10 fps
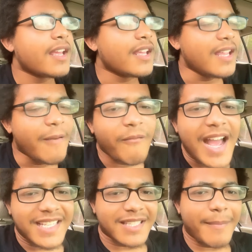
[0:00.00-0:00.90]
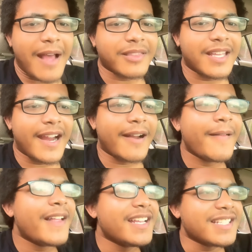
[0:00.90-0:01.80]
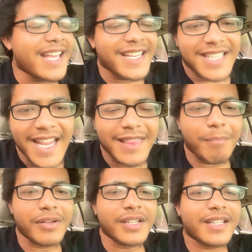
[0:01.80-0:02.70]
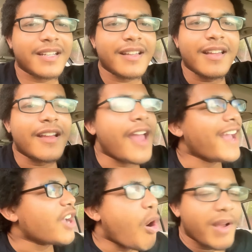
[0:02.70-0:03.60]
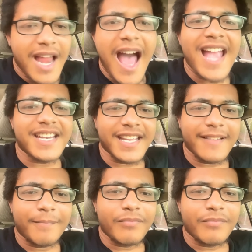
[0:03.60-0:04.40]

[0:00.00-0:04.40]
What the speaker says: He invites him out there. He's like, take the book and go and hide it.